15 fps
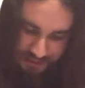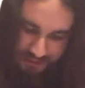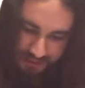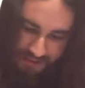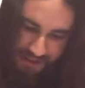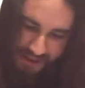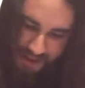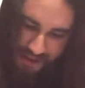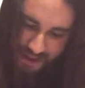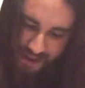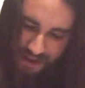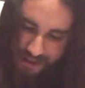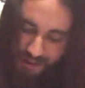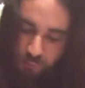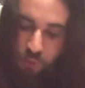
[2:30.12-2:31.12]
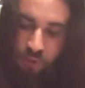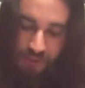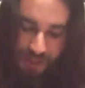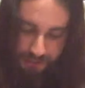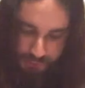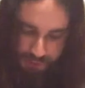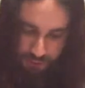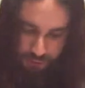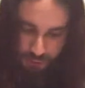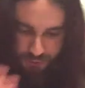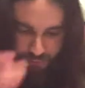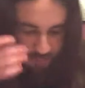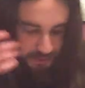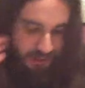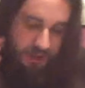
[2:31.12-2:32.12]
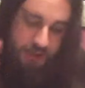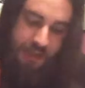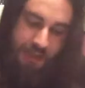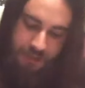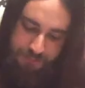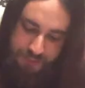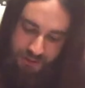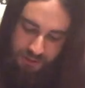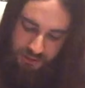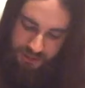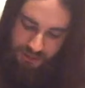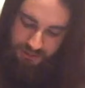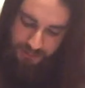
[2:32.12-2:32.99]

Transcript: Then, what language do you speak? I speak this.